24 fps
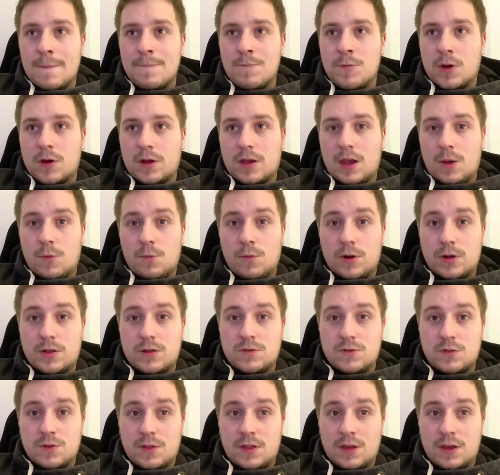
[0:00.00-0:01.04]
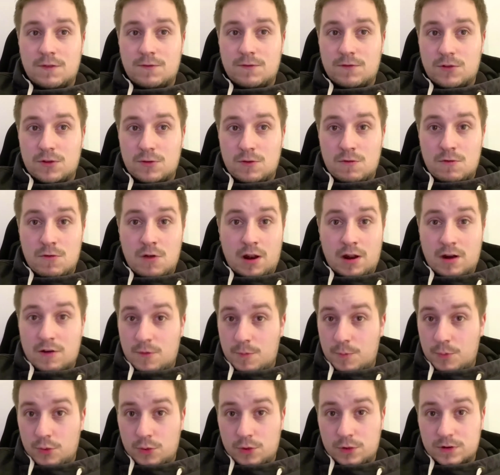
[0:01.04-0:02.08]
are getting worried, so they've run a
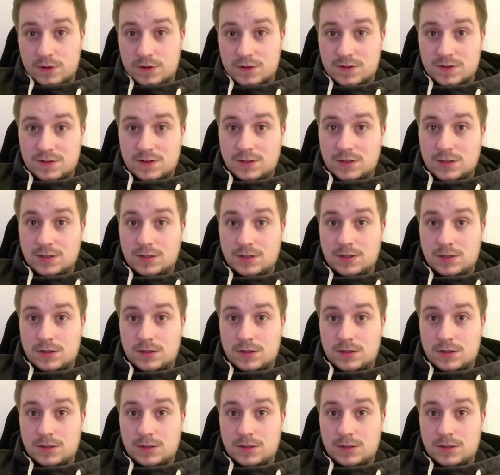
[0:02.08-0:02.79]
report to see